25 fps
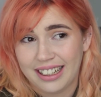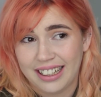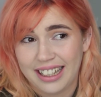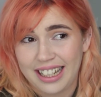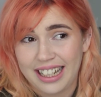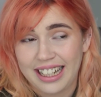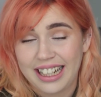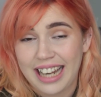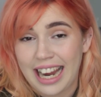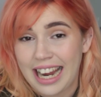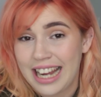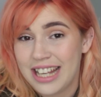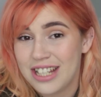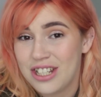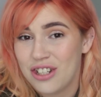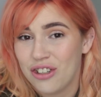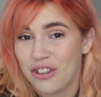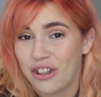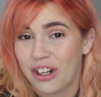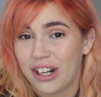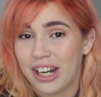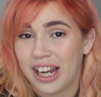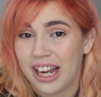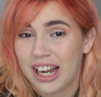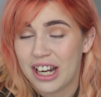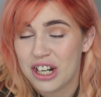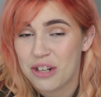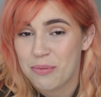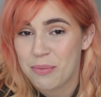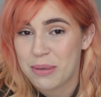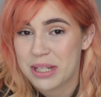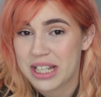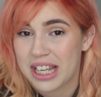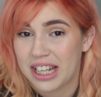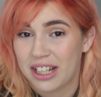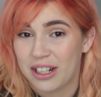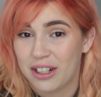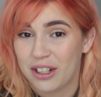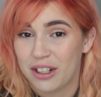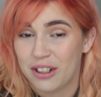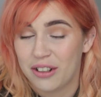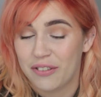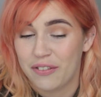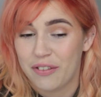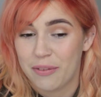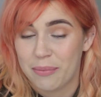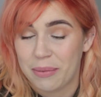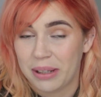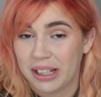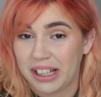in case you're not 100%
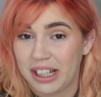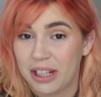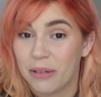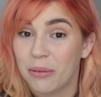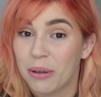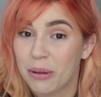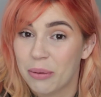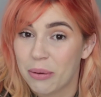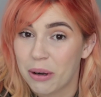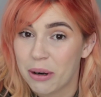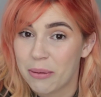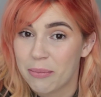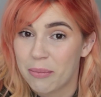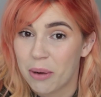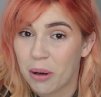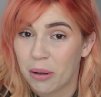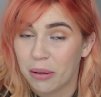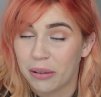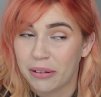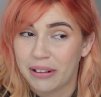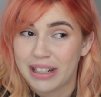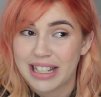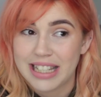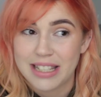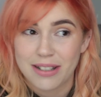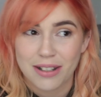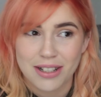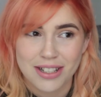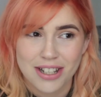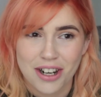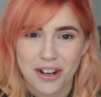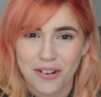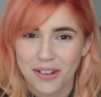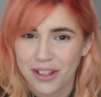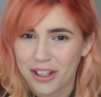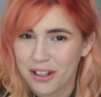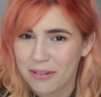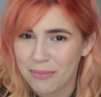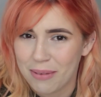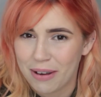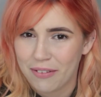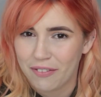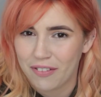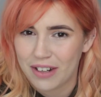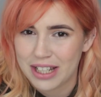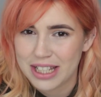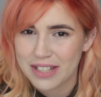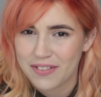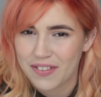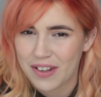familiar with what a molar is, because I know a lot of my
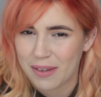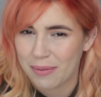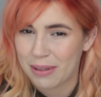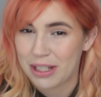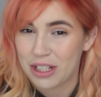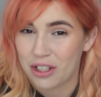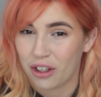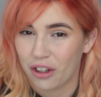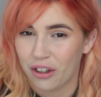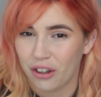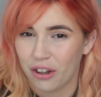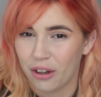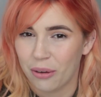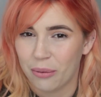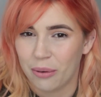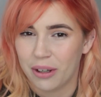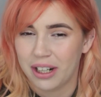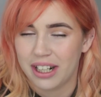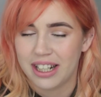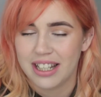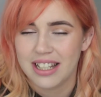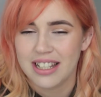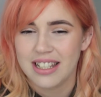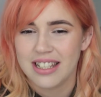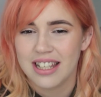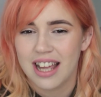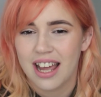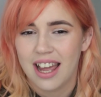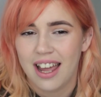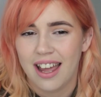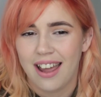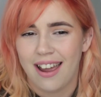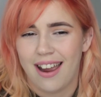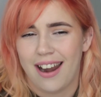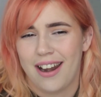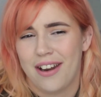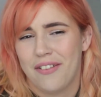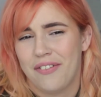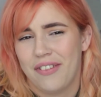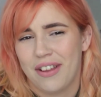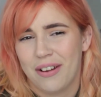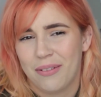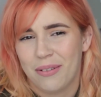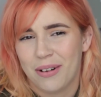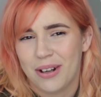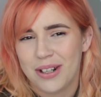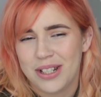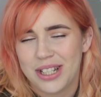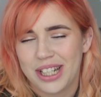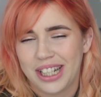friends and family don't know what it is, and if you're
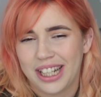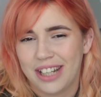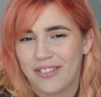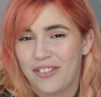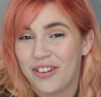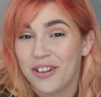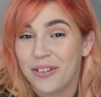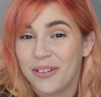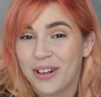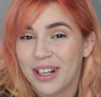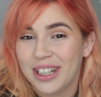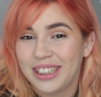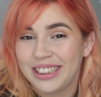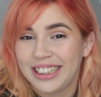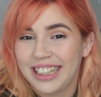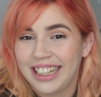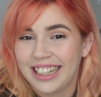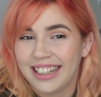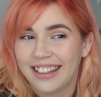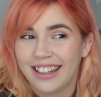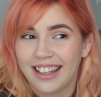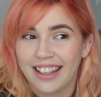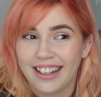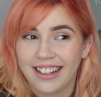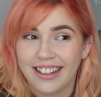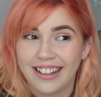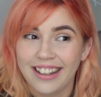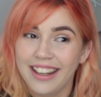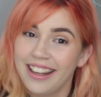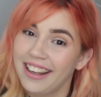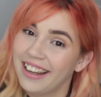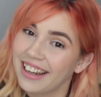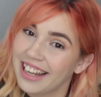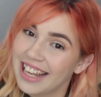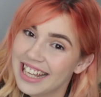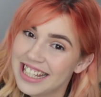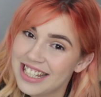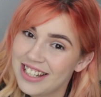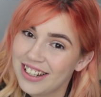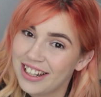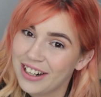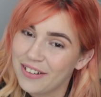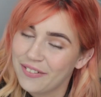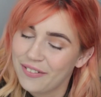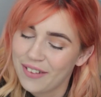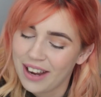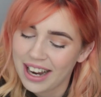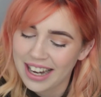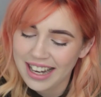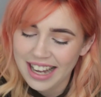watching, then I guess you're
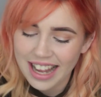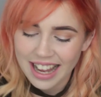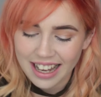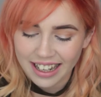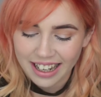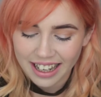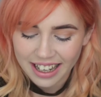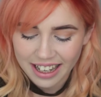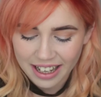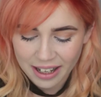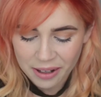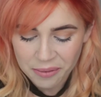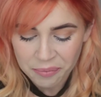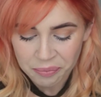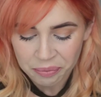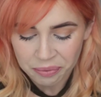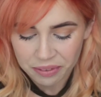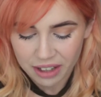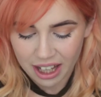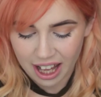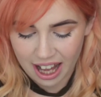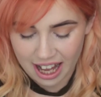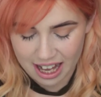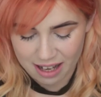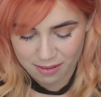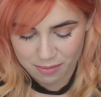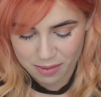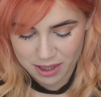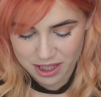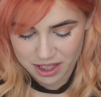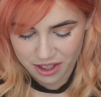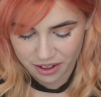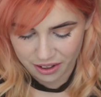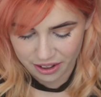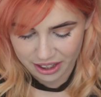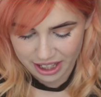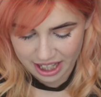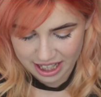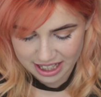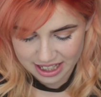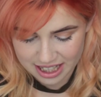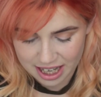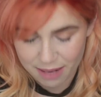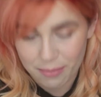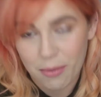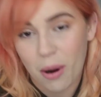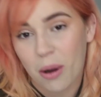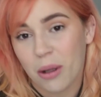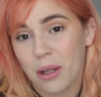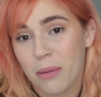gonna find out. So yes, a
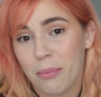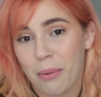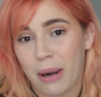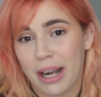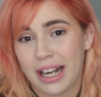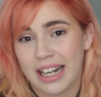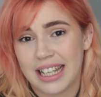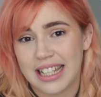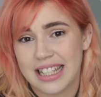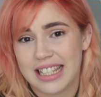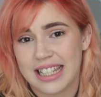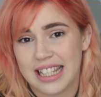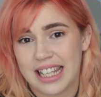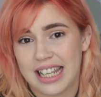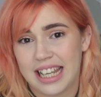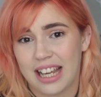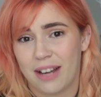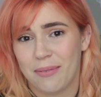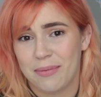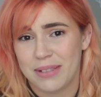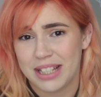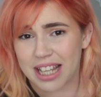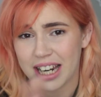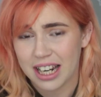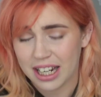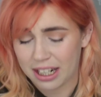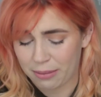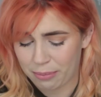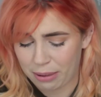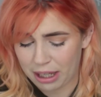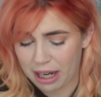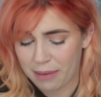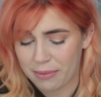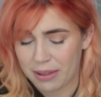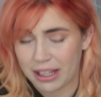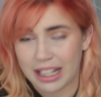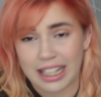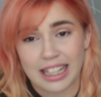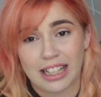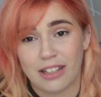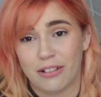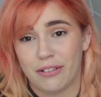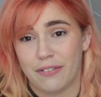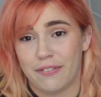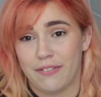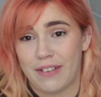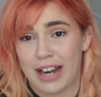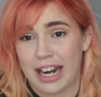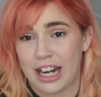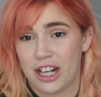molar pregnancy, I'm just going to bring up like a little
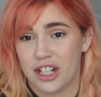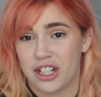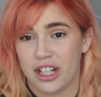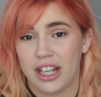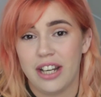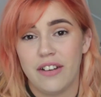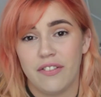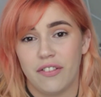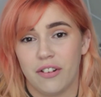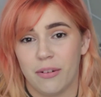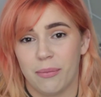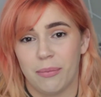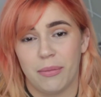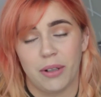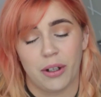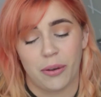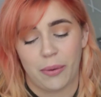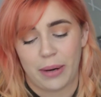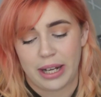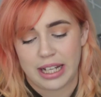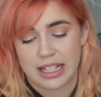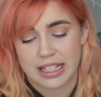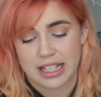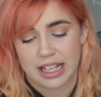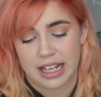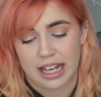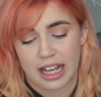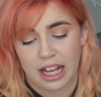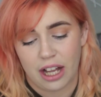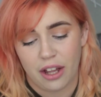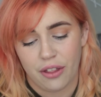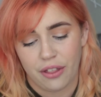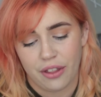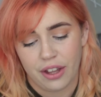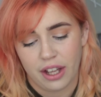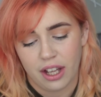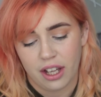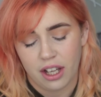fact sheet from the Queensland Health